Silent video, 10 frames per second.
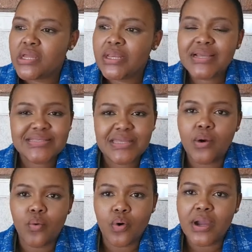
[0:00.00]
next thing
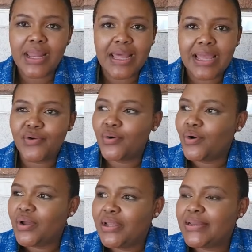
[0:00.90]
wokhalayo
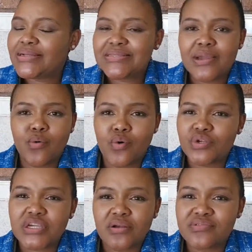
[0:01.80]
next thing
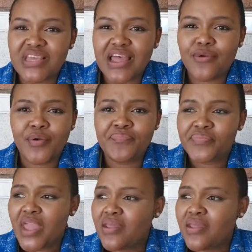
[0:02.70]
woshoutayo